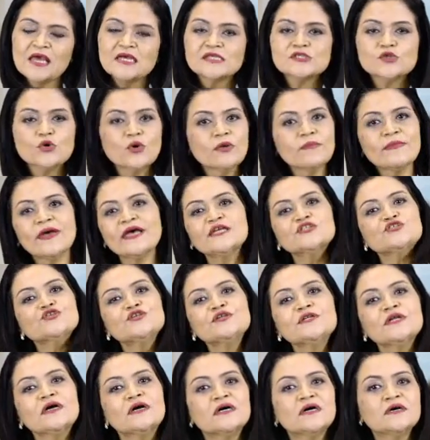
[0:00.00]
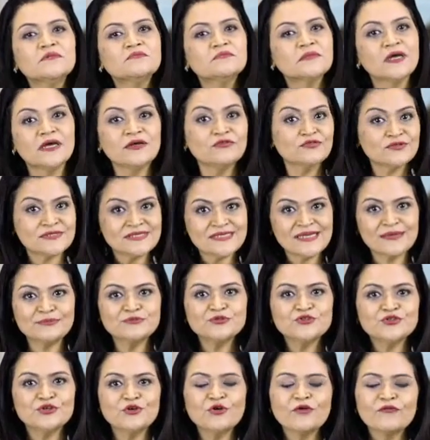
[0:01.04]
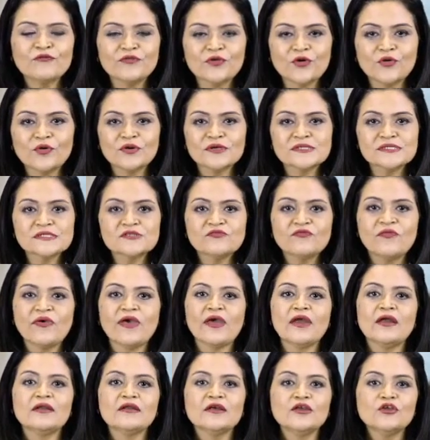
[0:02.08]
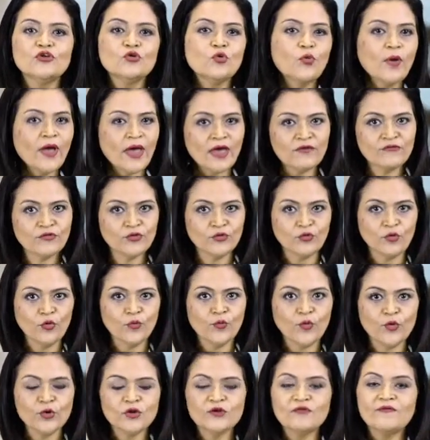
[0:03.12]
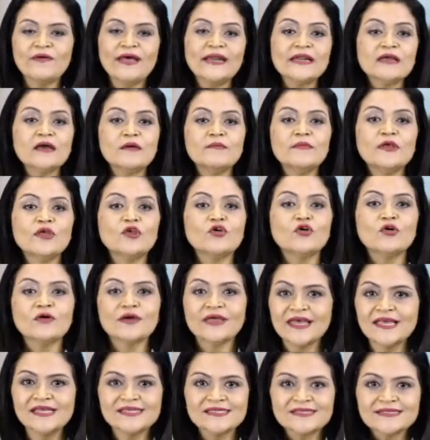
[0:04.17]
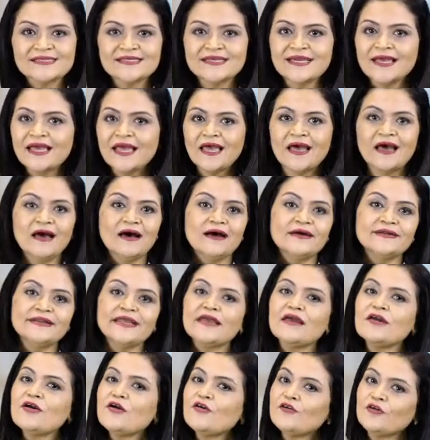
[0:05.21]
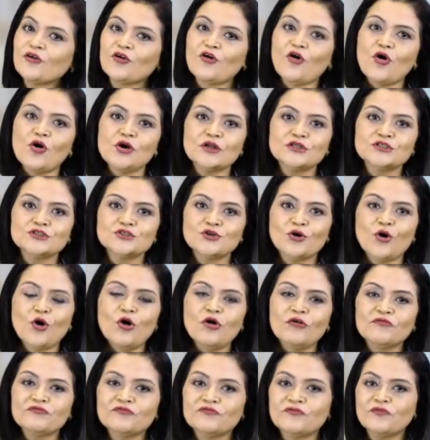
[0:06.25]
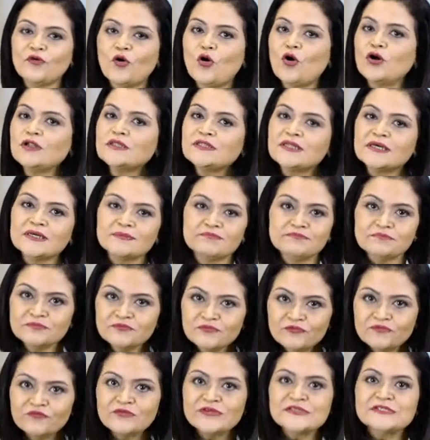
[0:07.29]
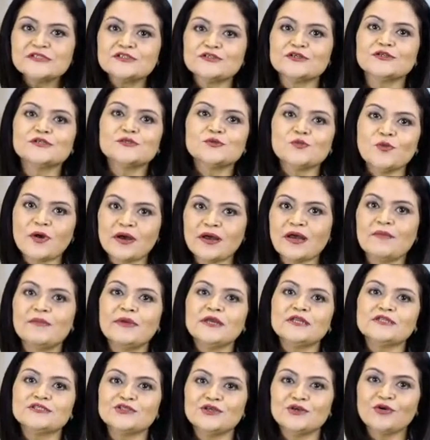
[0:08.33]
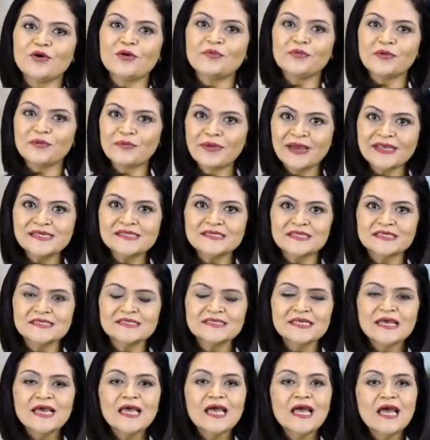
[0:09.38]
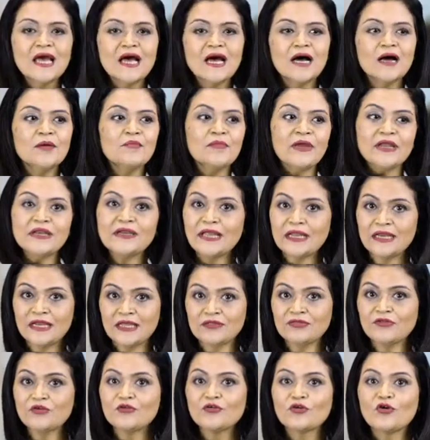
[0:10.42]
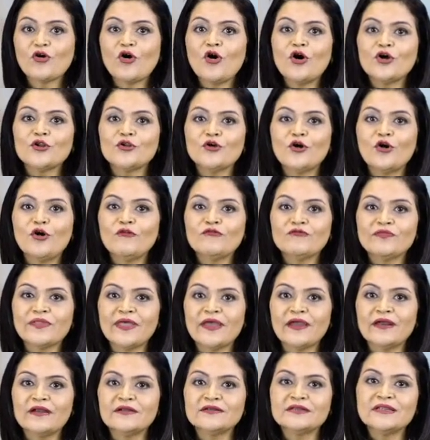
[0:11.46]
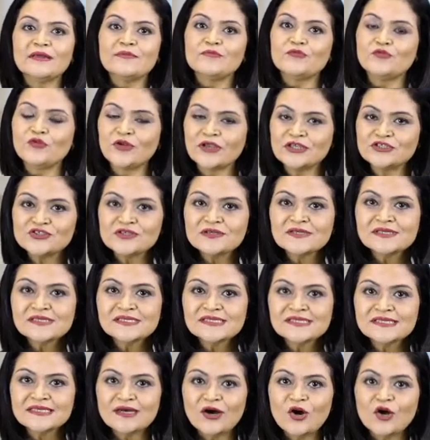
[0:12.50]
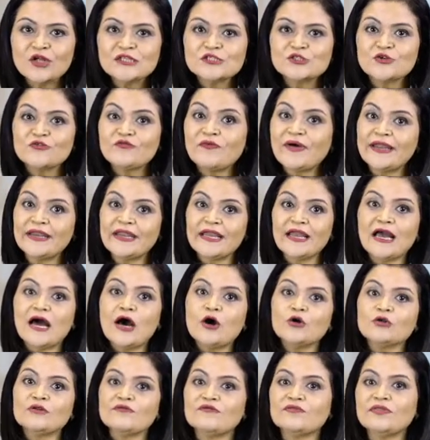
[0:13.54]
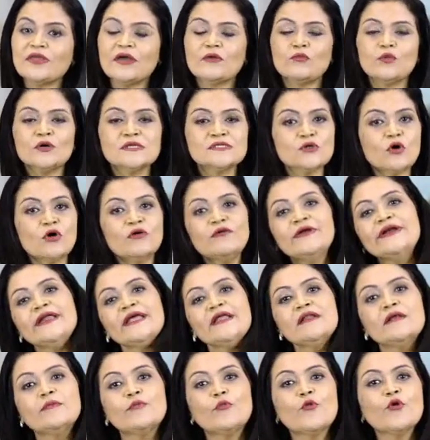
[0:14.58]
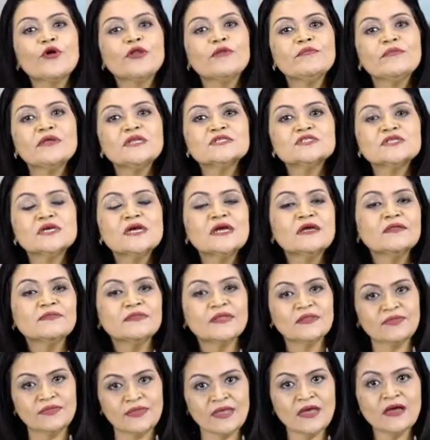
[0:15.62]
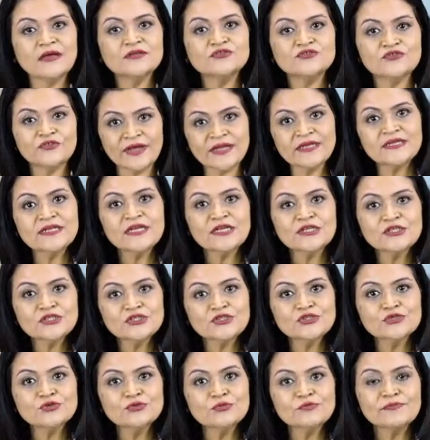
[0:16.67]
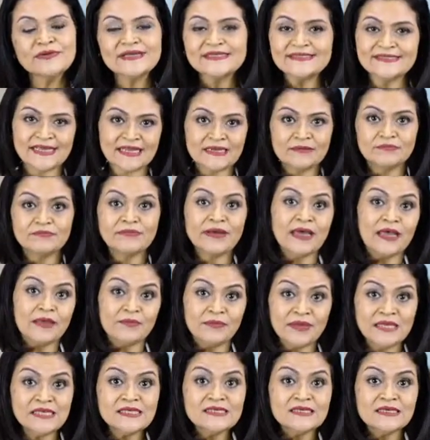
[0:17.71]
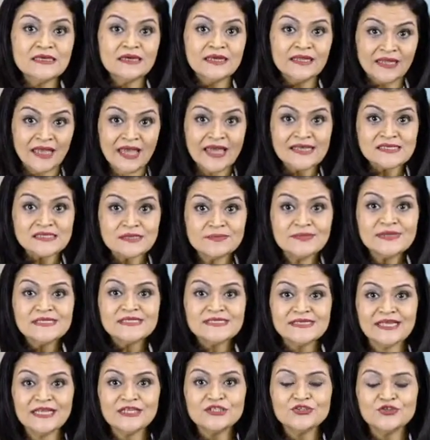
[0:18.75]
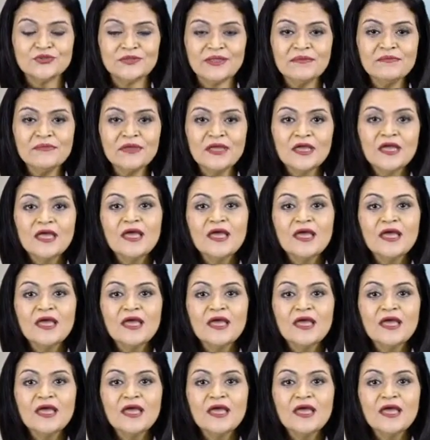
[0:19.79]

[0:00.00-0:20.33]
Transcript: So imagine um, a reception of yours where you have a robot welcoming your guest, uh, taking a record of all the visitors who are coming to your premises, uh, maintaining the record of their temperatures, also finding out if there was already an appointment that they are directed to by, send, by being an SMS sent to them,